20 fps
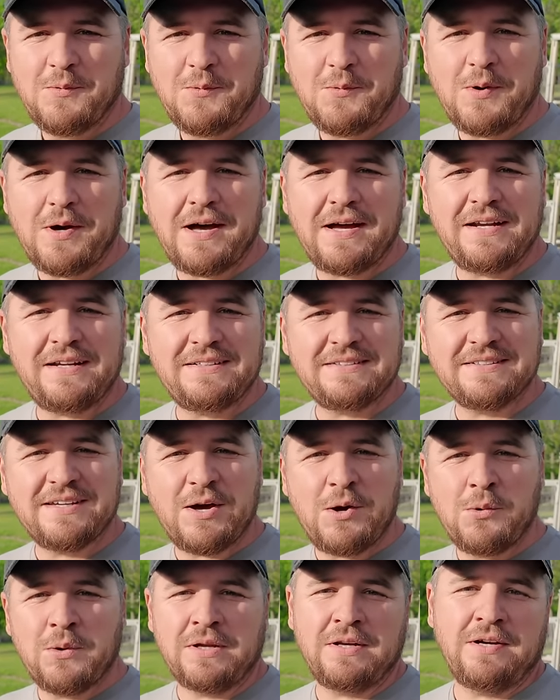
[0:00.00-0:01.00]
What is
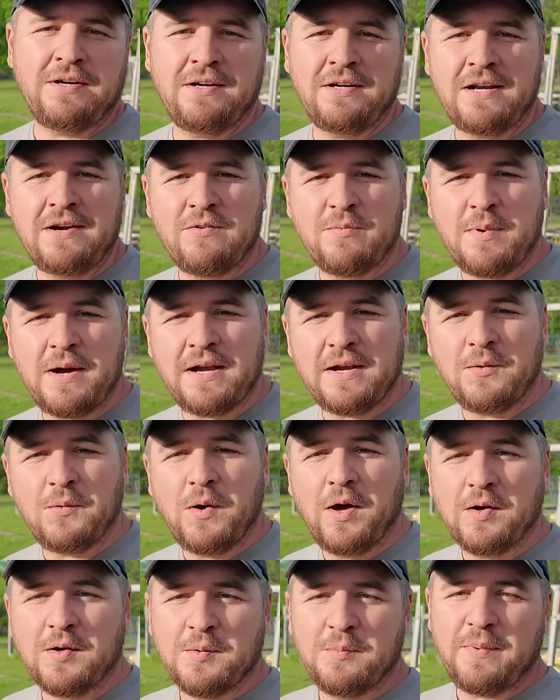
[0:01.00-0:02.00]
going on everybody?
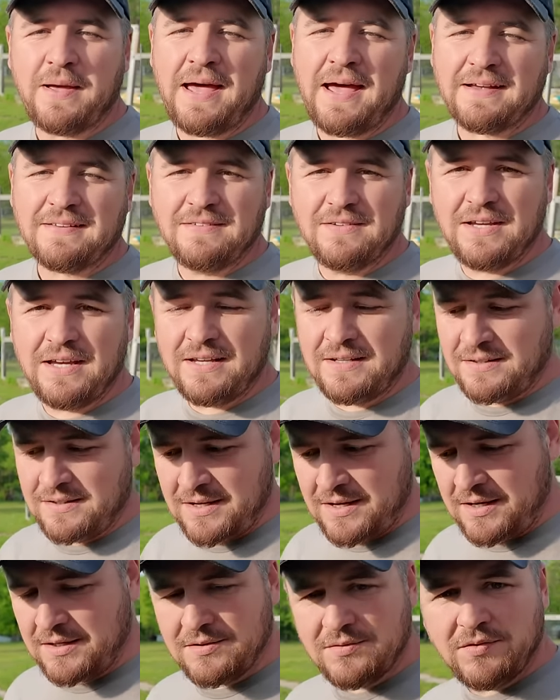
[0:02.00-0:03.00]
Welcome back to
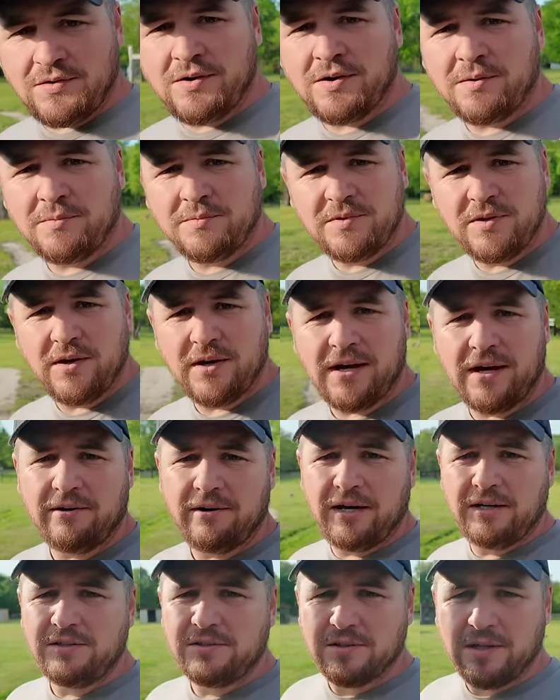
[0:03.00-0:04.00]
Hidden Heights Farm. So I
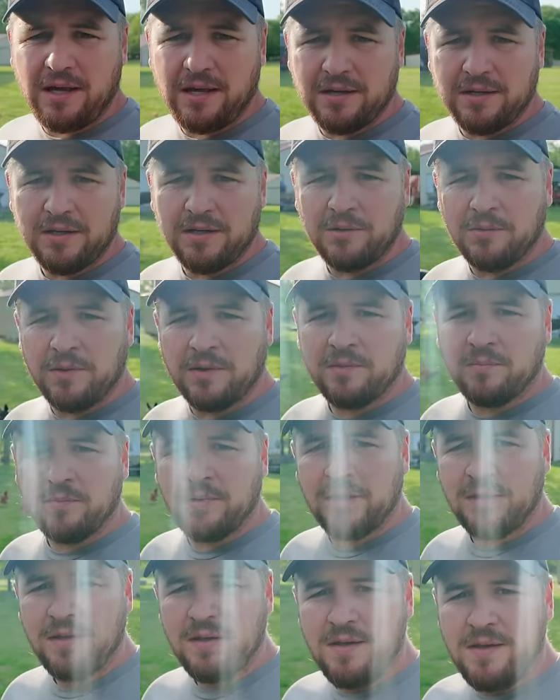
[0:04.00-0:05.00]
got Rachel out here with
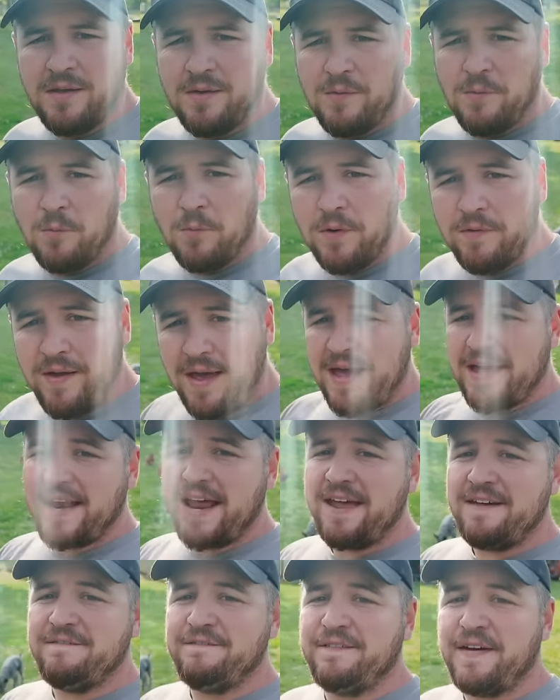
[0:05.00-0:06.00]
me. We've had
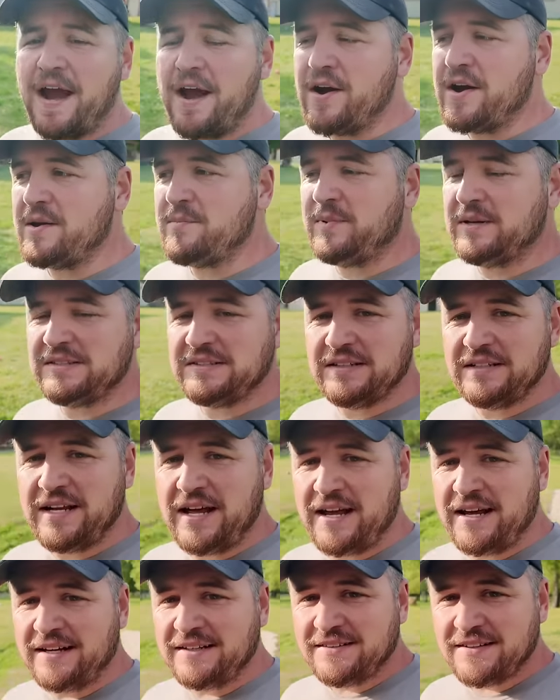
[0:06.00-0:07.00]
a very busy
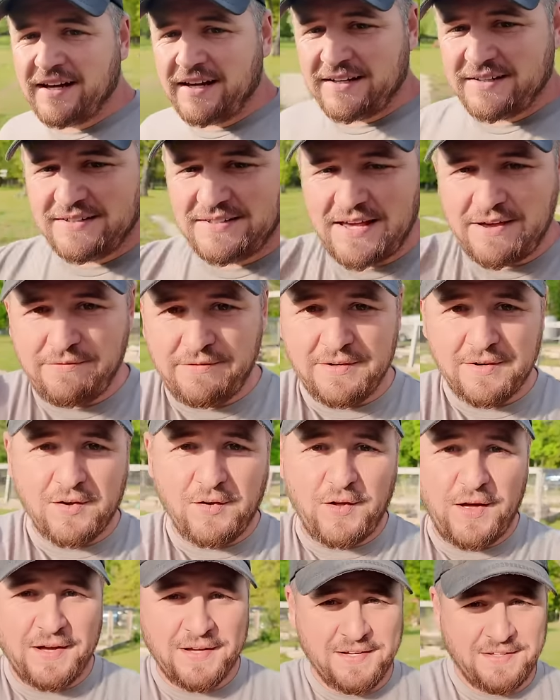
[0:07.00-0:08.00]
day. It's like 7
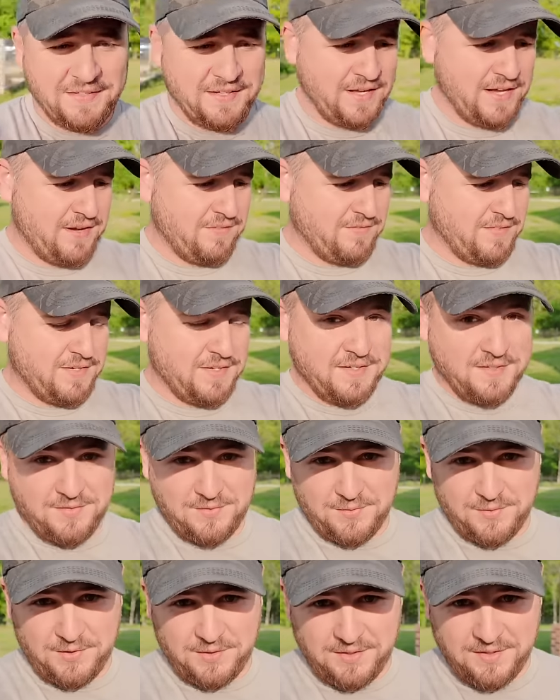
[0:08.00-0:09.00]
o'clock in the evening.
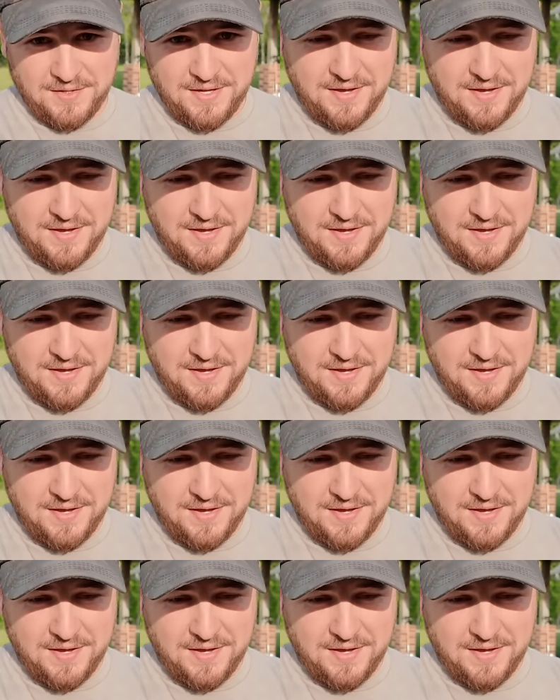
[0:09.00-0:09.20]
It's really